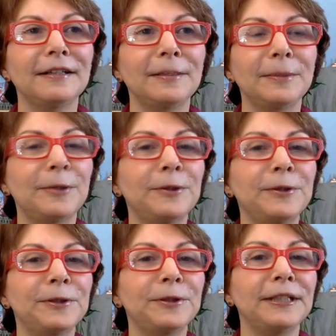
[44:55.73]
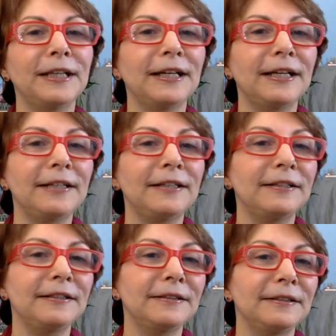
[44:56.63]
poetry,
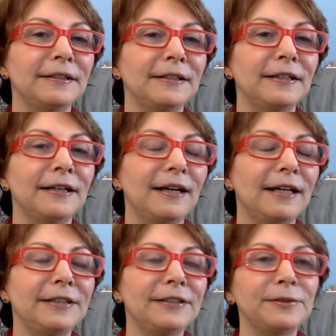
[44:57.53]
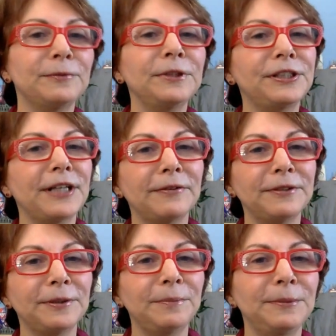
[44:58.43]
and I just reached out
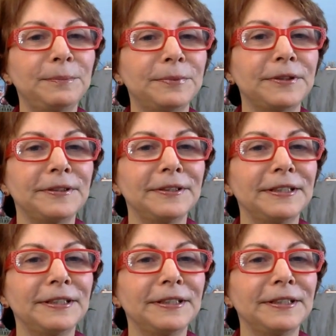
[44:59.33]
to people.